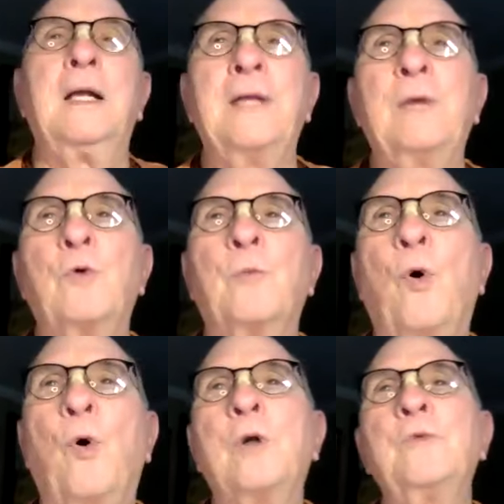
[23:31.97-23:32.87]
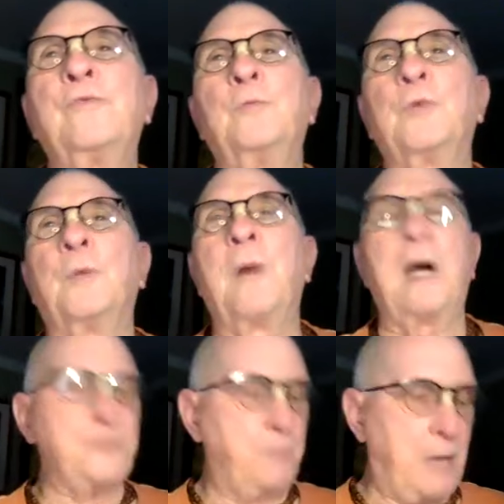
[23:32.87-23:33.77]
They were born from
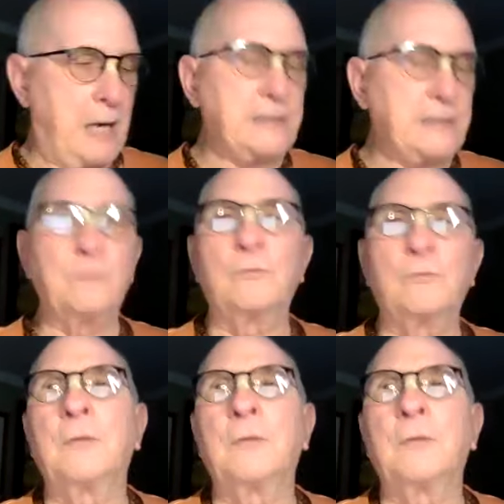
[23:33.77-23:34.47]
Brahma's mind.